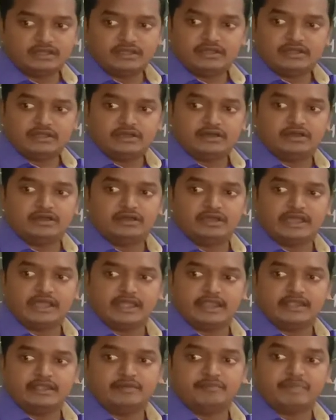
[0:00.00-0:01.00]

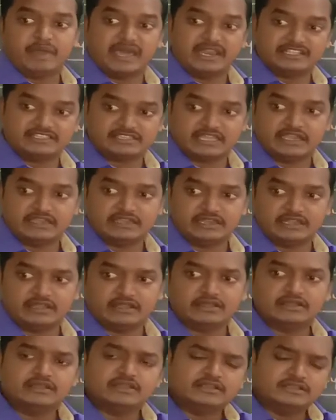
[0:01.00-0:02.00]
and
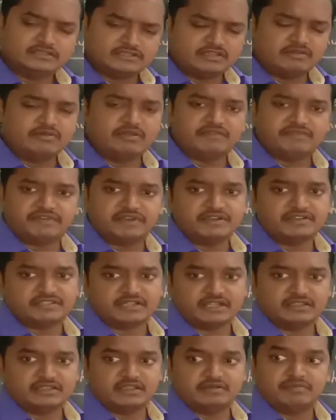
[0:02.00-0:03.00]
parasitic. Some difference are
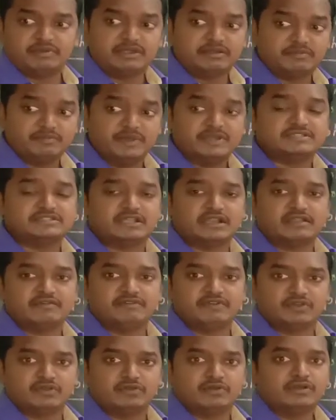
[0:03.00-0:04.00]
there. But majorly
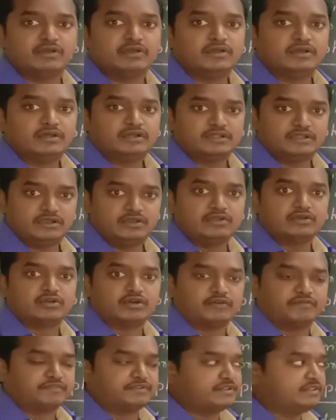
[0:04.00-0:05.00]
we look
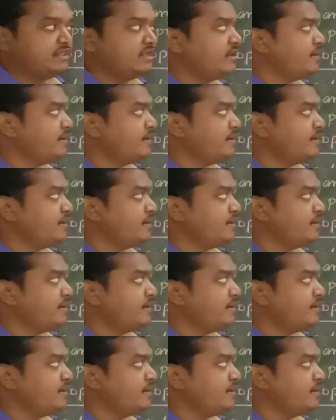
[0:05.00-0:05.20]
after the